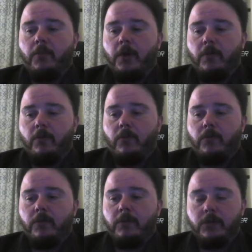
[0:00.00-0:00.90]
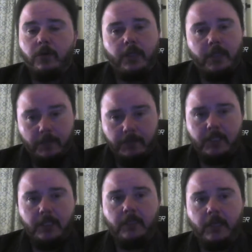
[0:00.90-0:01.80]
but the majority that
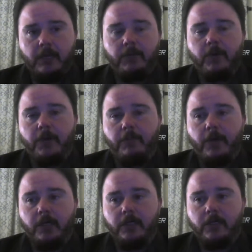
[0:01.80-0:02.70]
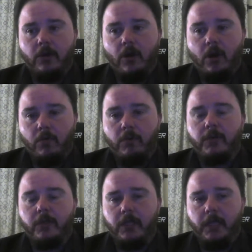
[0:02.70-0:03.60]
I've seen that come to our inbox are
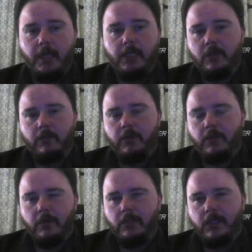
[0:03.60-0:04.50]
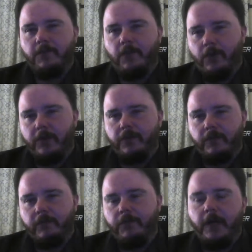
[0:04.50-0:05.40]
women in that age group, you know, I'd say 40
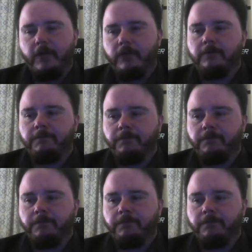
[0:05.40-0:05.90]
to 55.